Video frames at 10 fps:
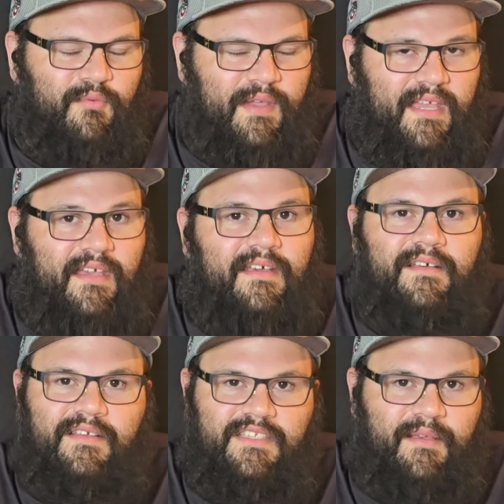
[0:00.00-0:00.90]
a week,
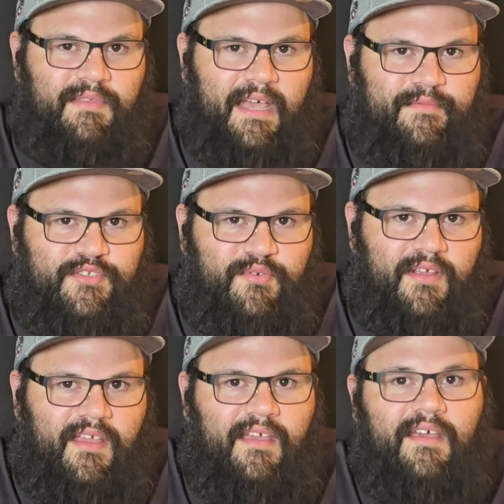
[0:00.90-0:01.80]
sometimes
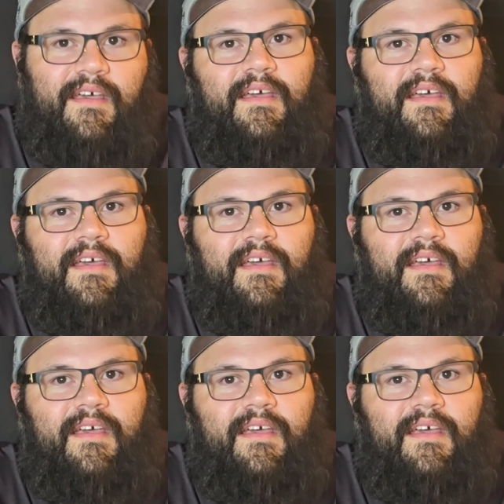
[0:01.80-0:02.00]
3.